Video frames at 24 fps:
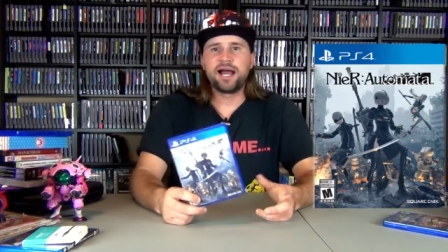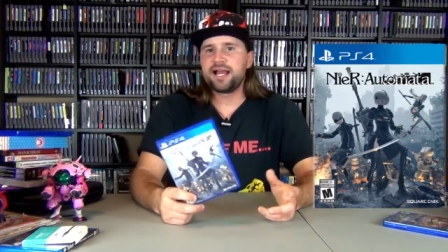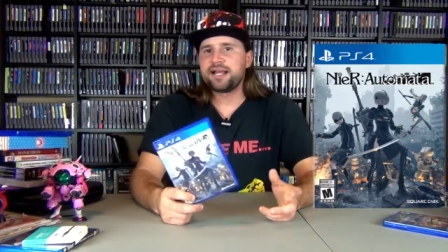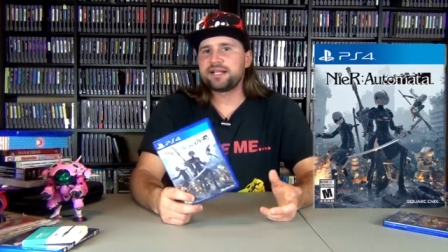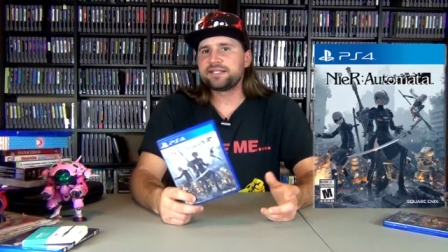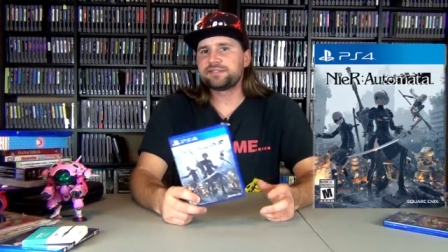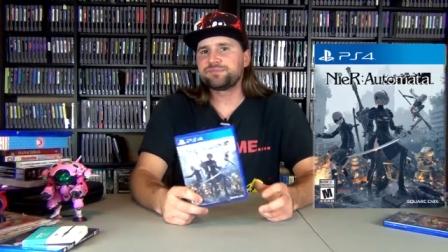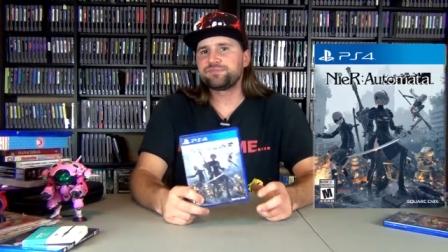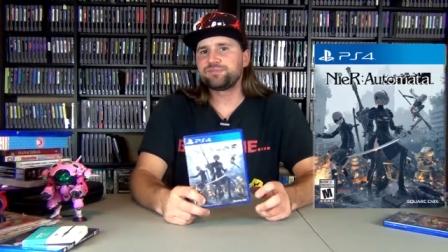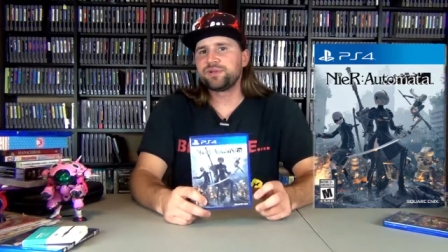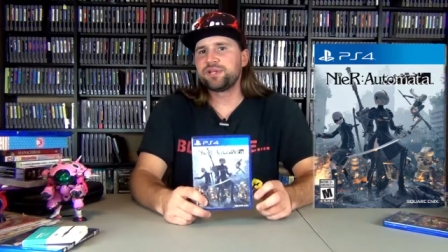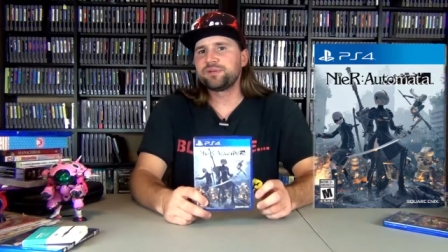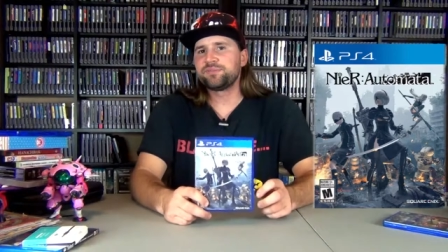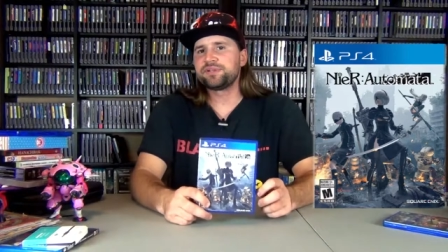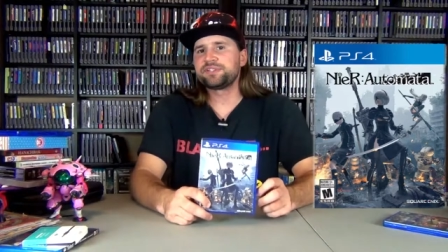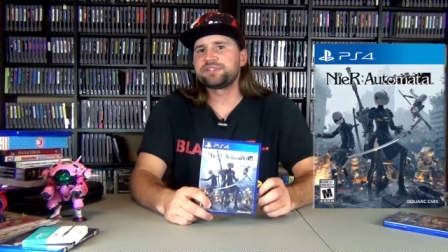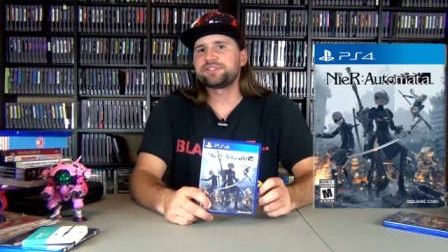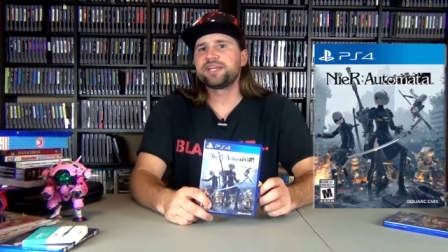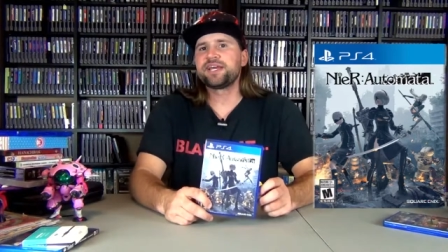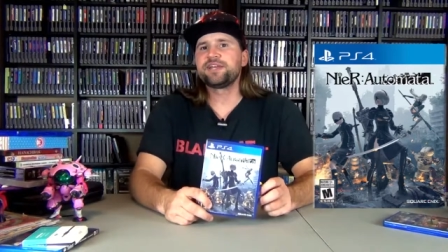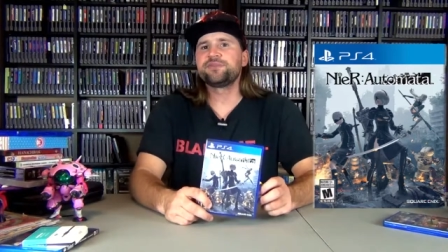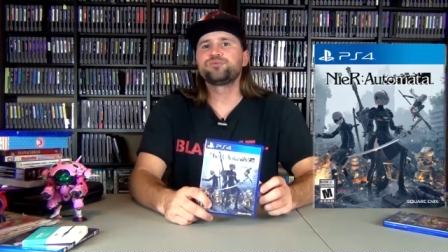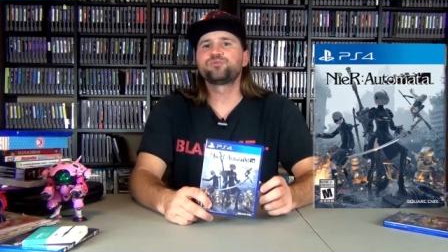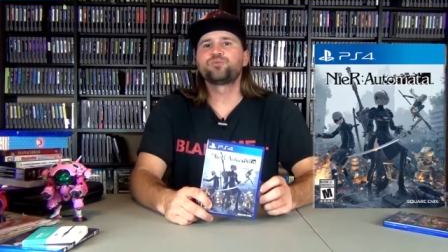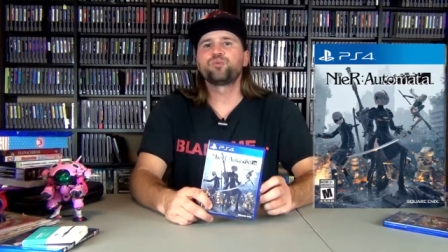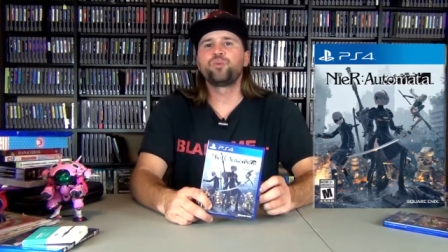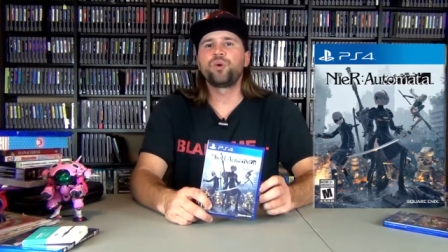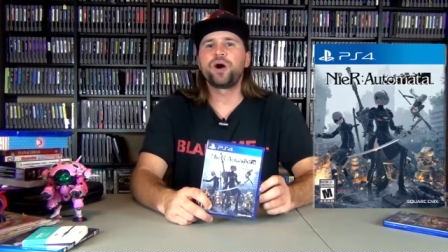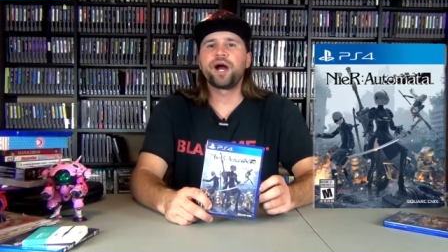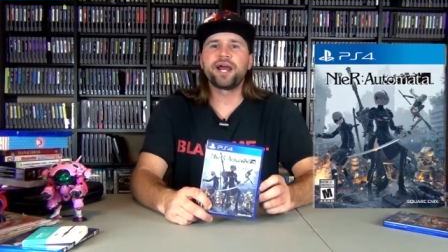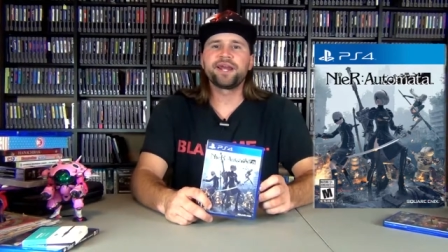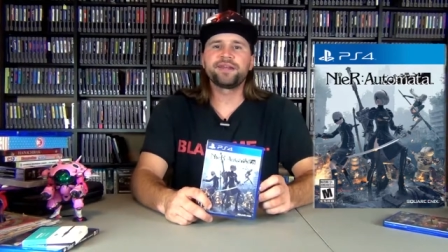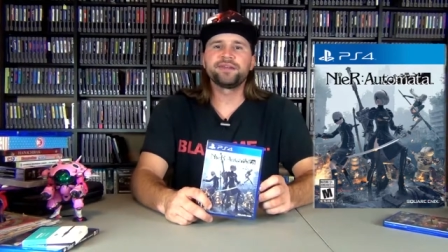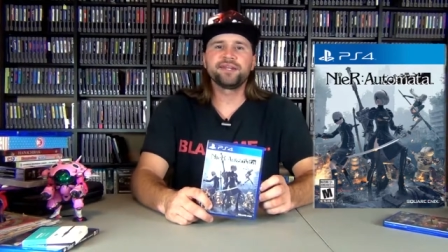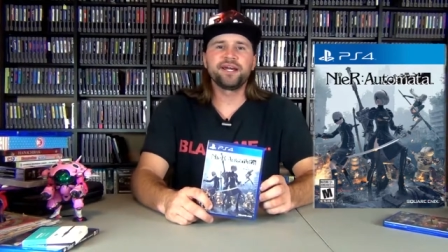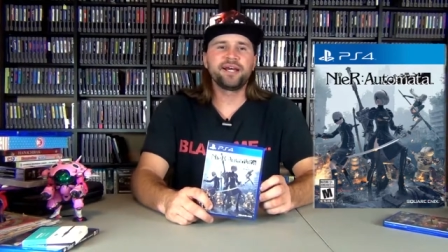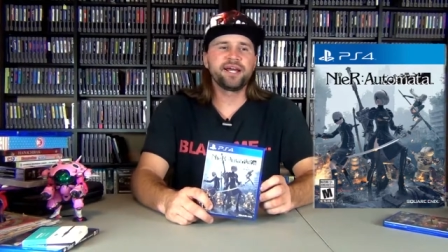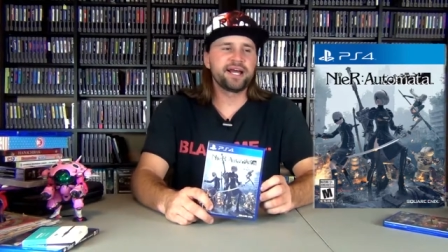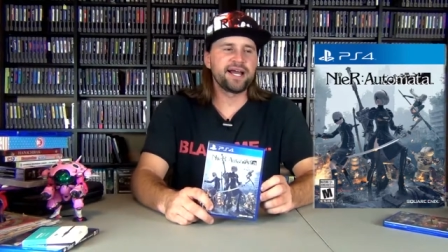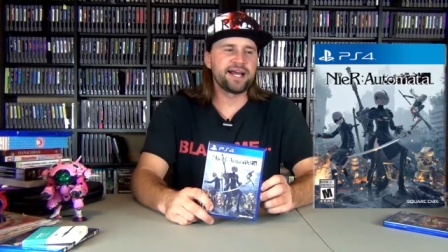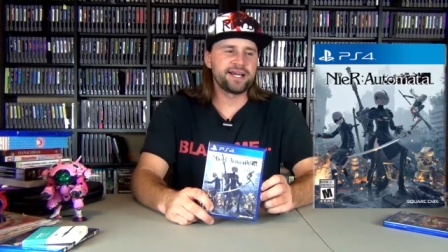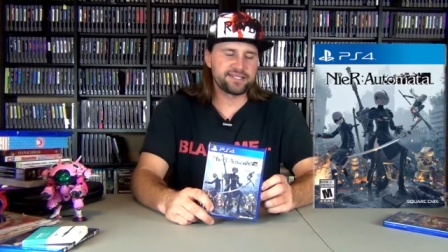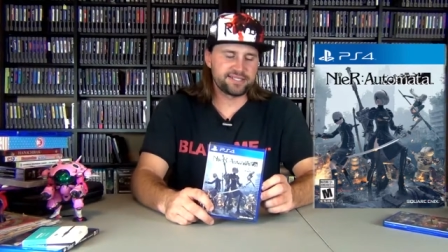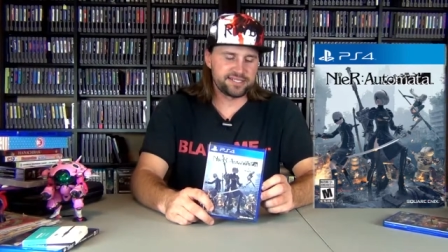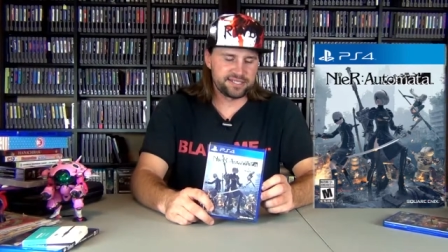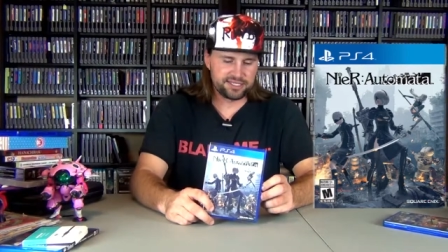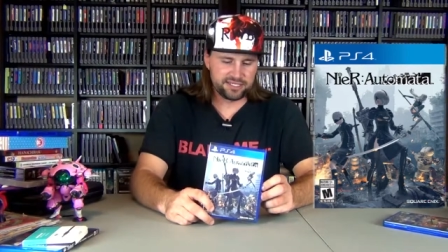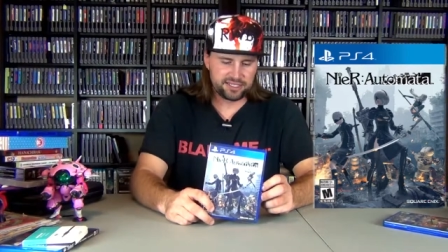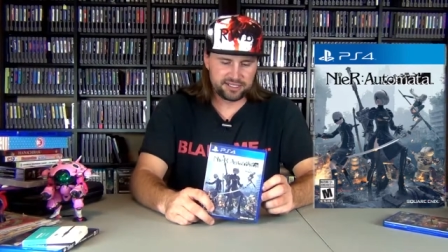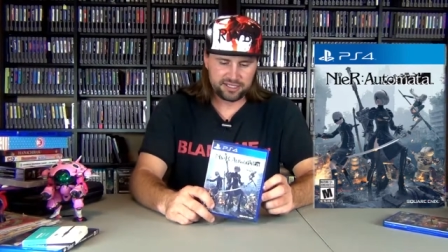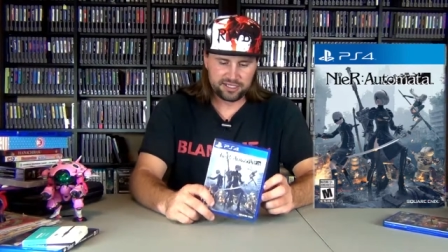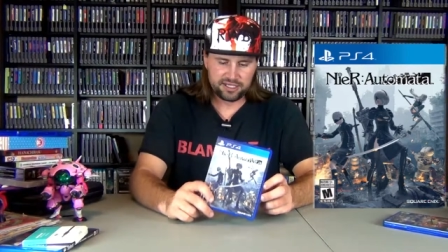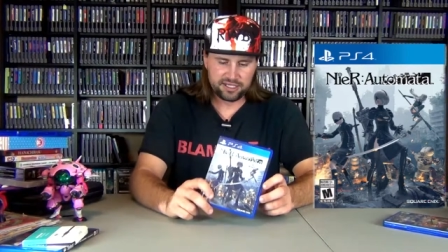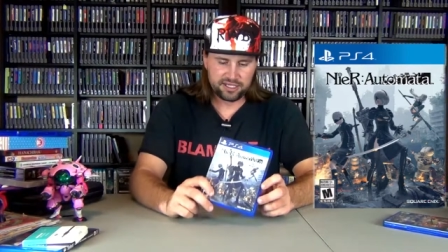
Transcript: I pretty much said, why not?